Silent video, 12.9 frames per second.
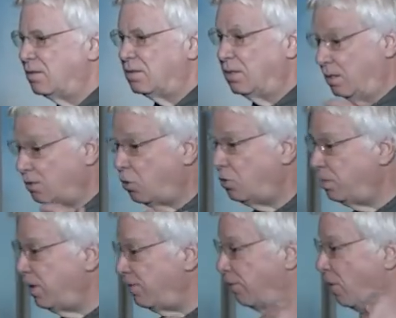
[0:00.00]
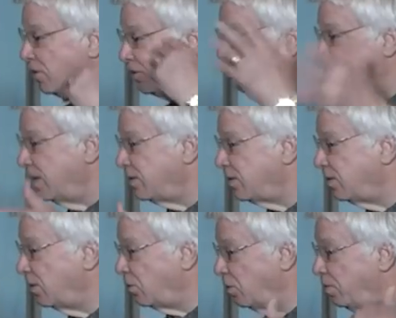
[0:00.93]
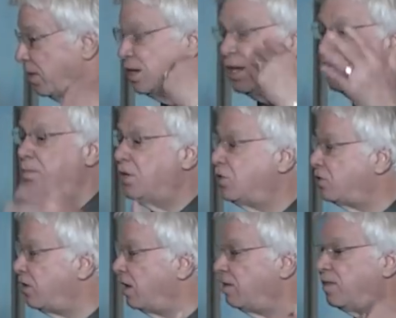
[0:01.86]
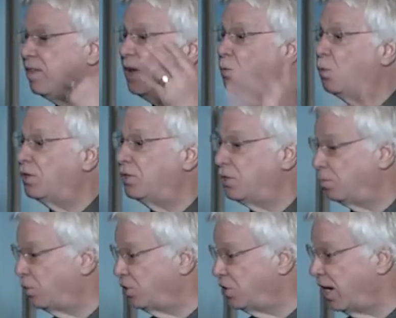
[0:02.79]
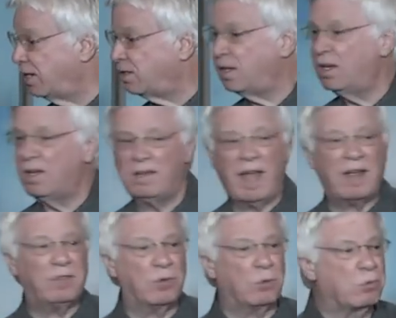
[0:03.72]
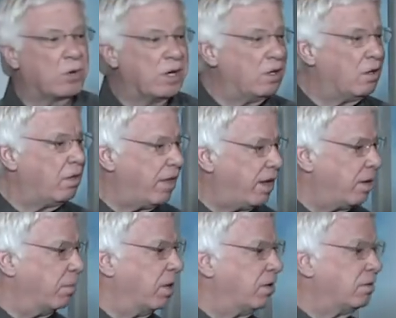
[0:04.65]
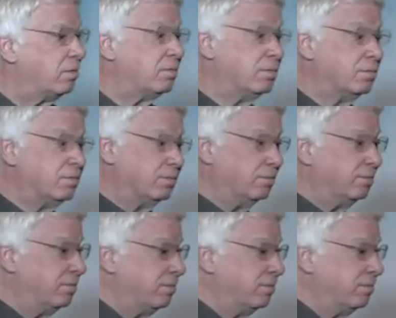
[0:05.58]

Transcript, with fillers: And it could be a false face, it could be an image that they want to project, not the real them. Hmm?